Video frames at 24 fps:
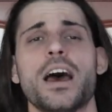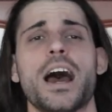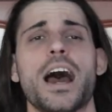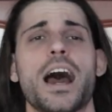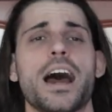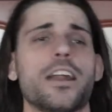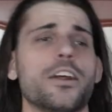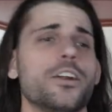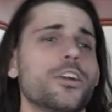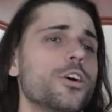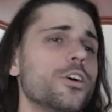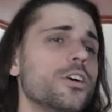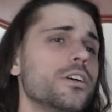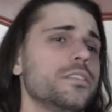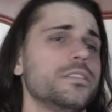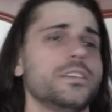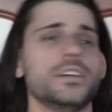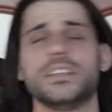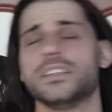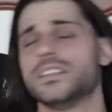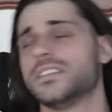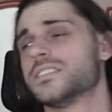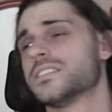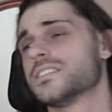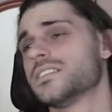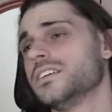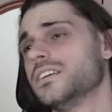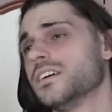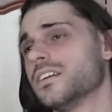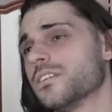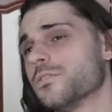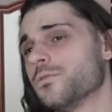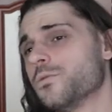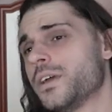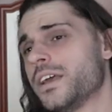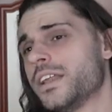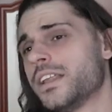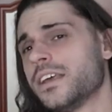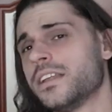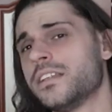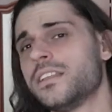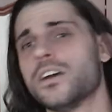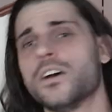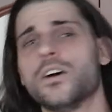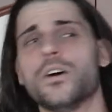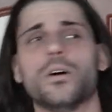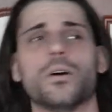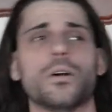I don't know if he's gonna win
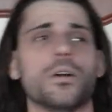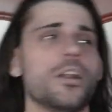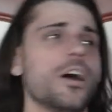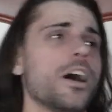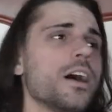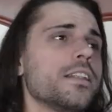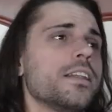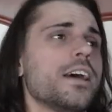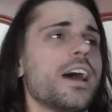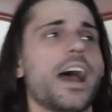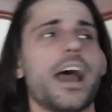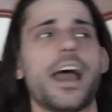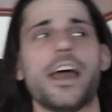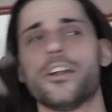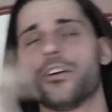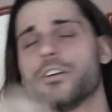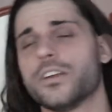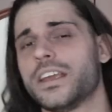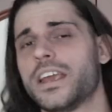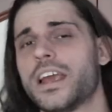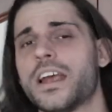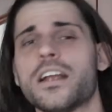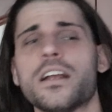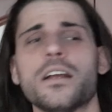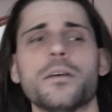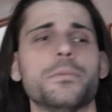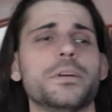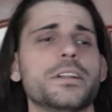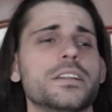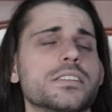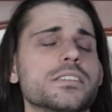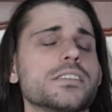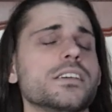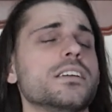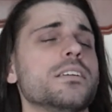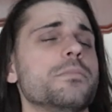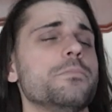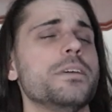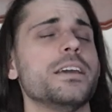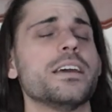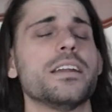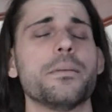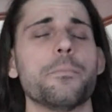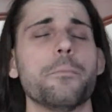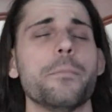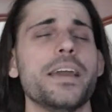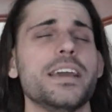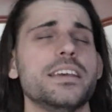it or not. I don't care, but it's gonna be
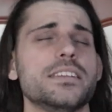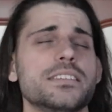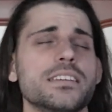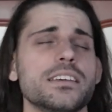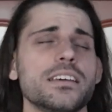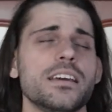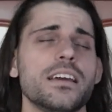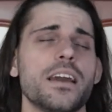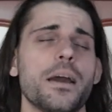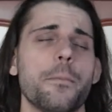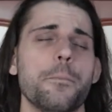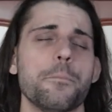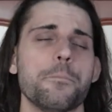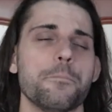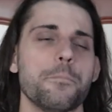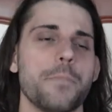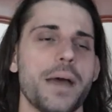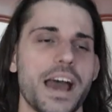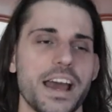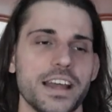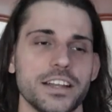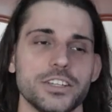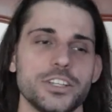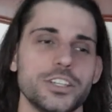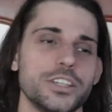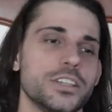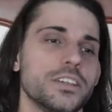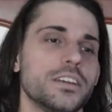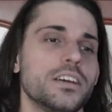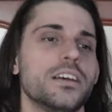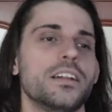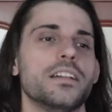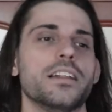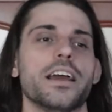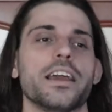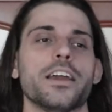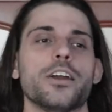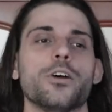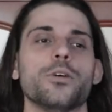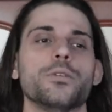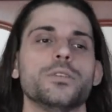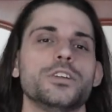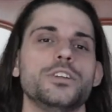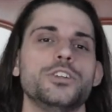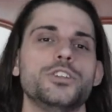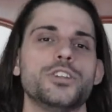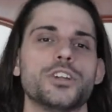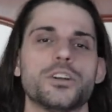an amazing match. Like all
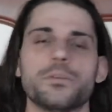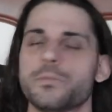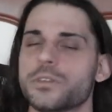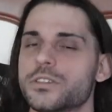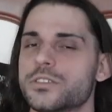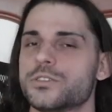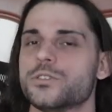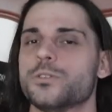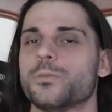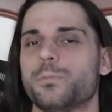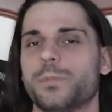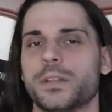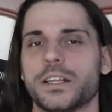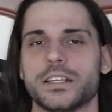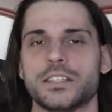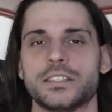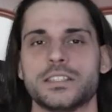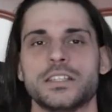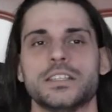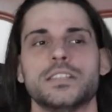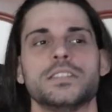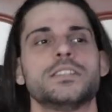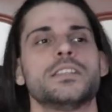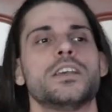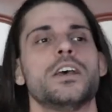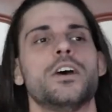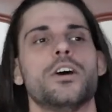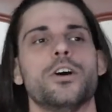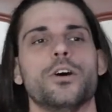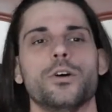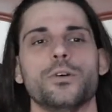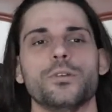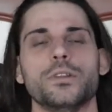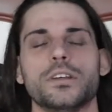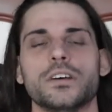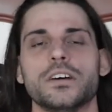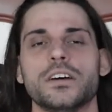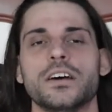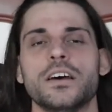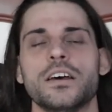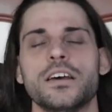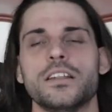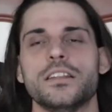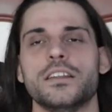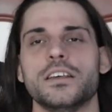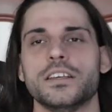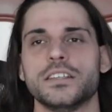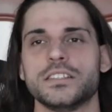the German suplexes, all the
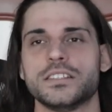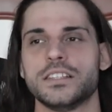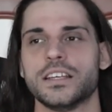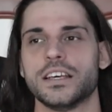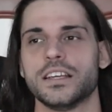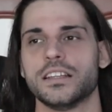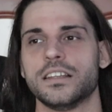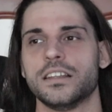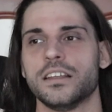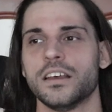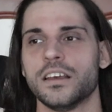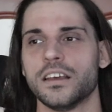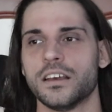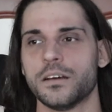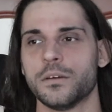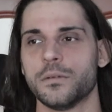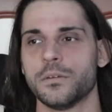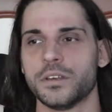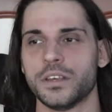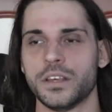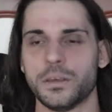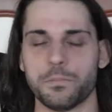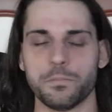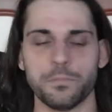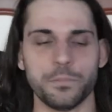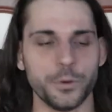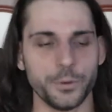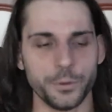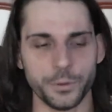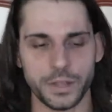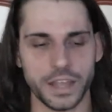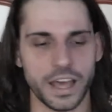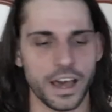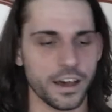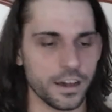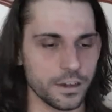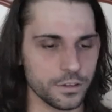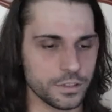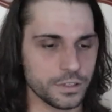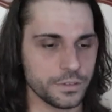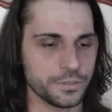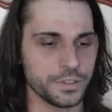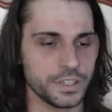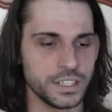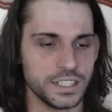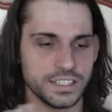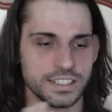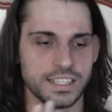things that he pulled out
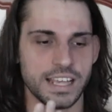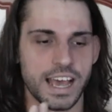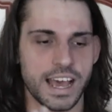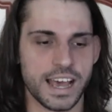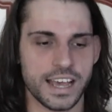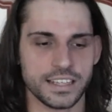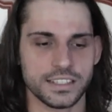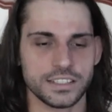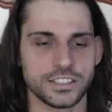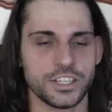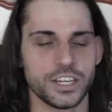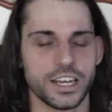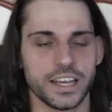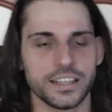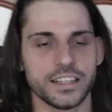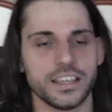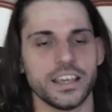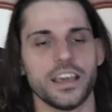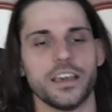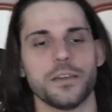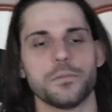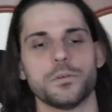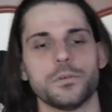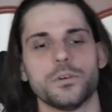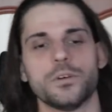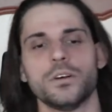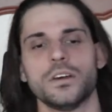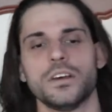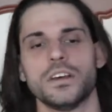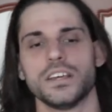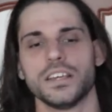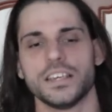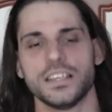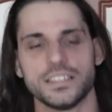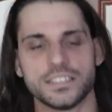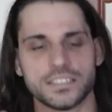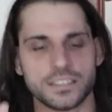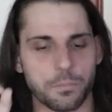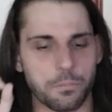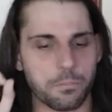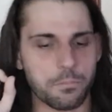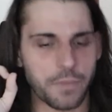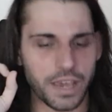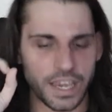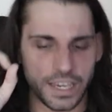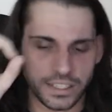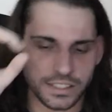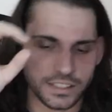of his ass, Chad Gable. He's
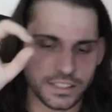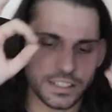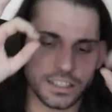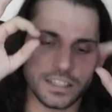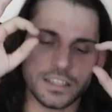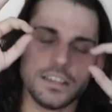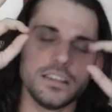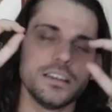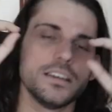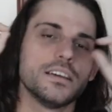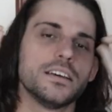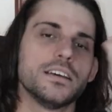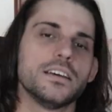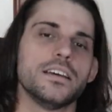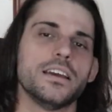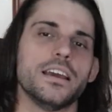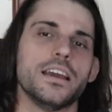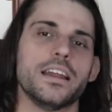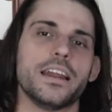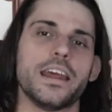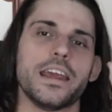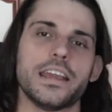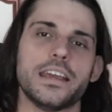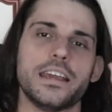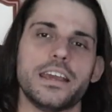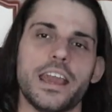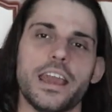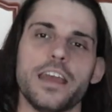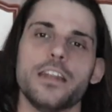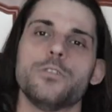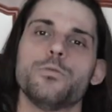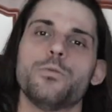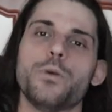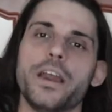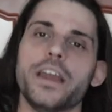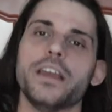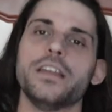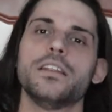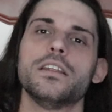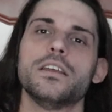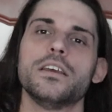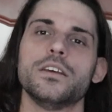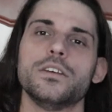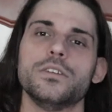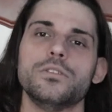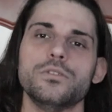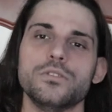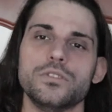amazing, and I can't wait
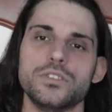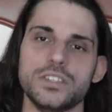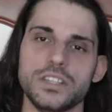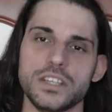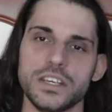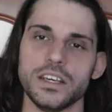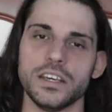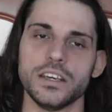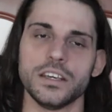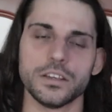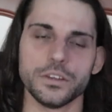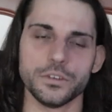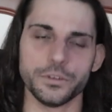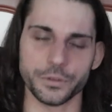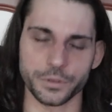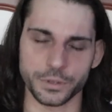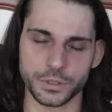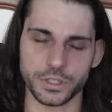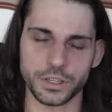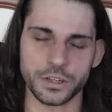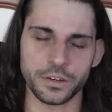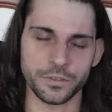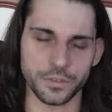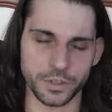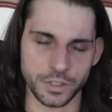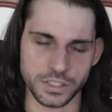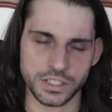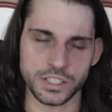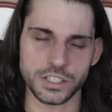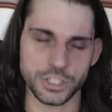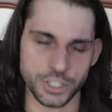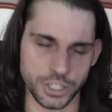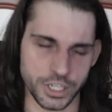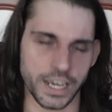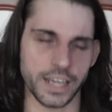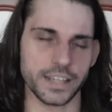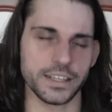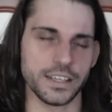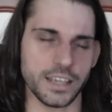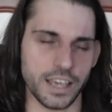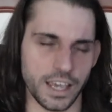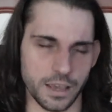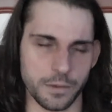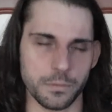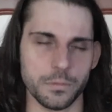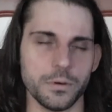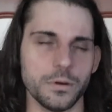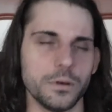to see Gunther versus Chad
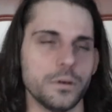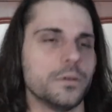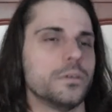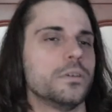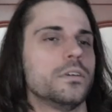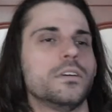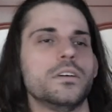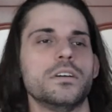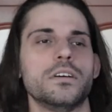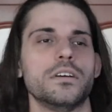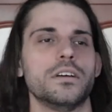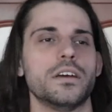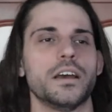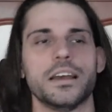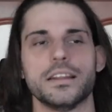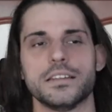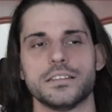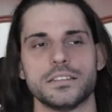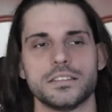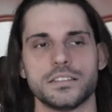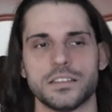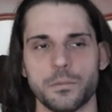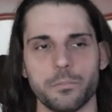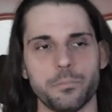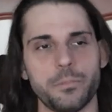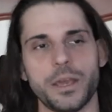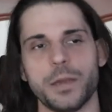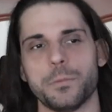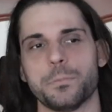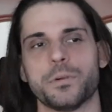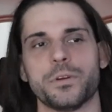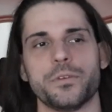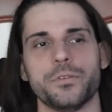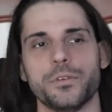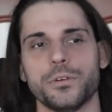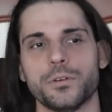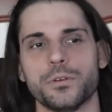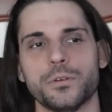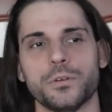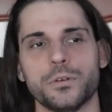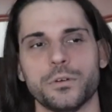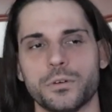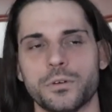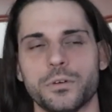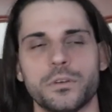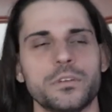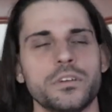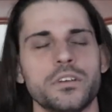Gable at some pay-per-view,
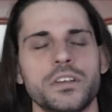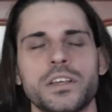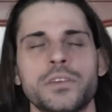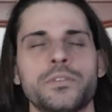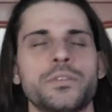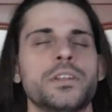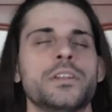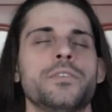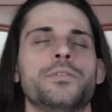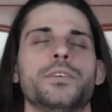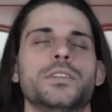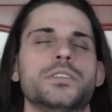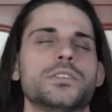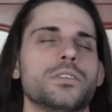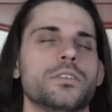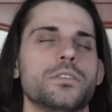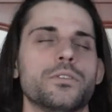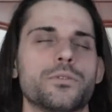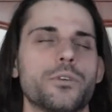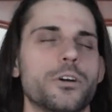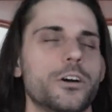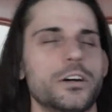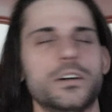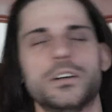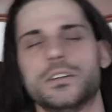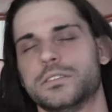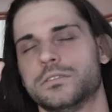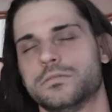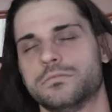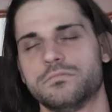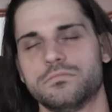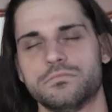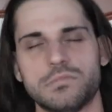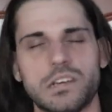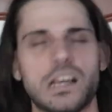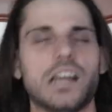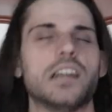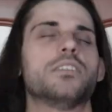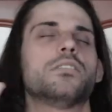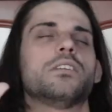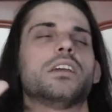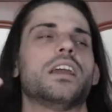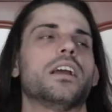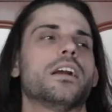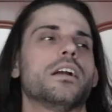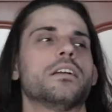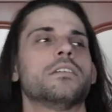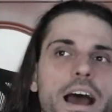or even if it's on Raw, I don't
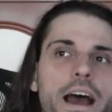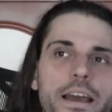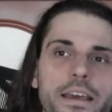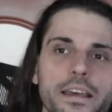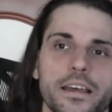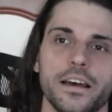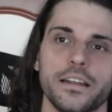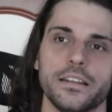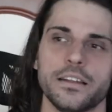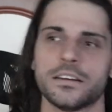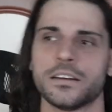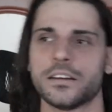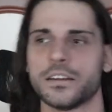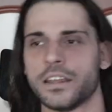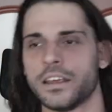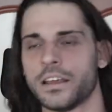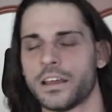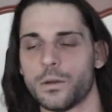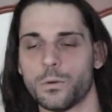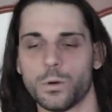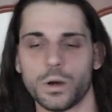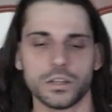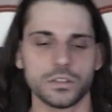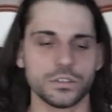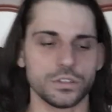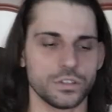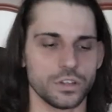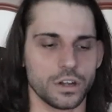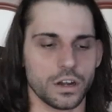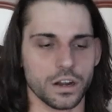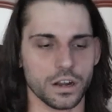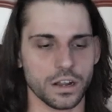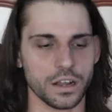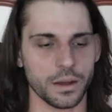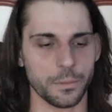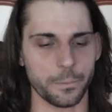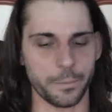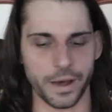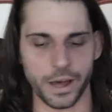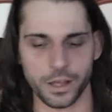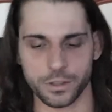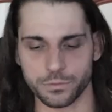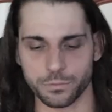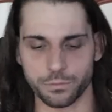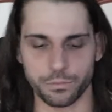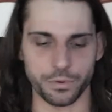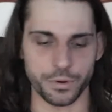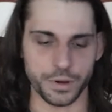care. Another thing I want to talk
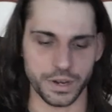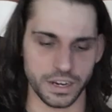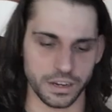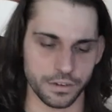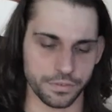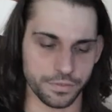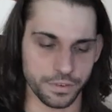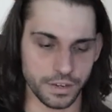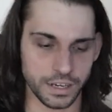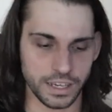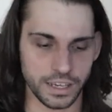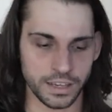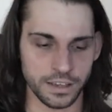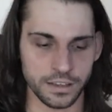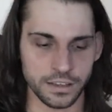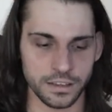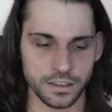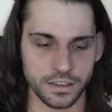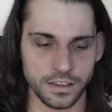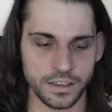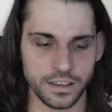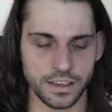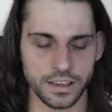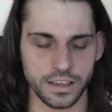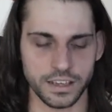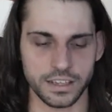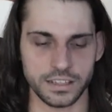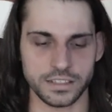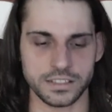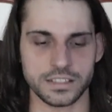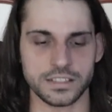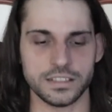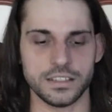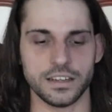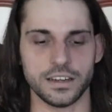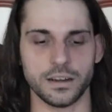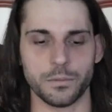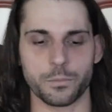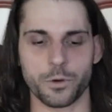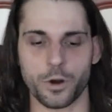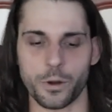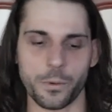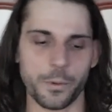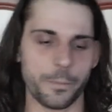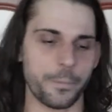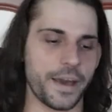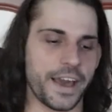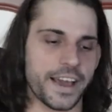about briefly is the
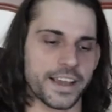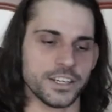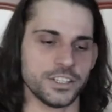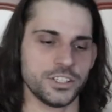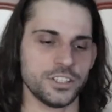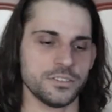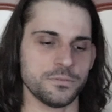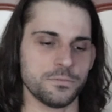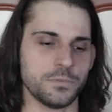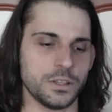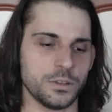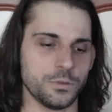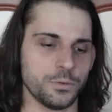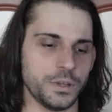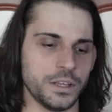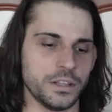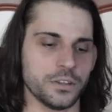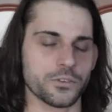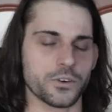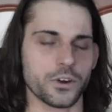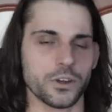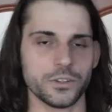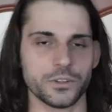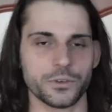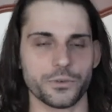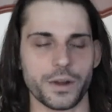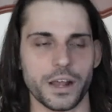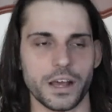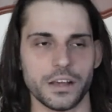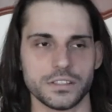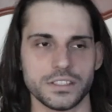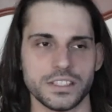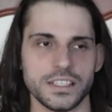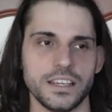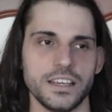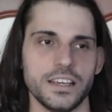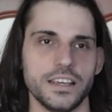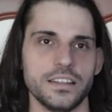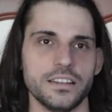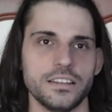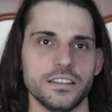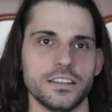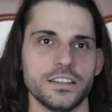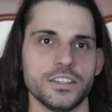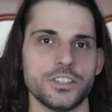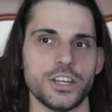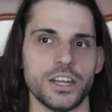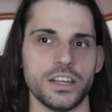promo packages between Ronda Rousey
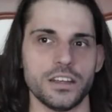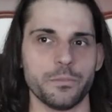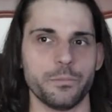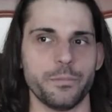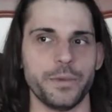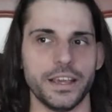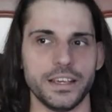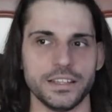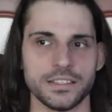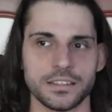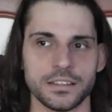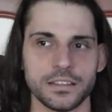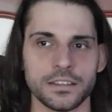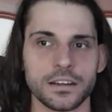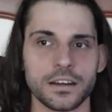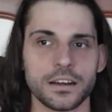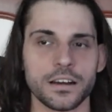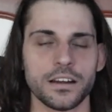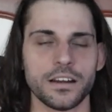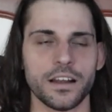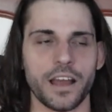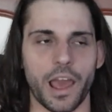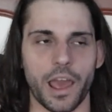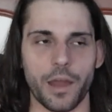and Shayna Baszler.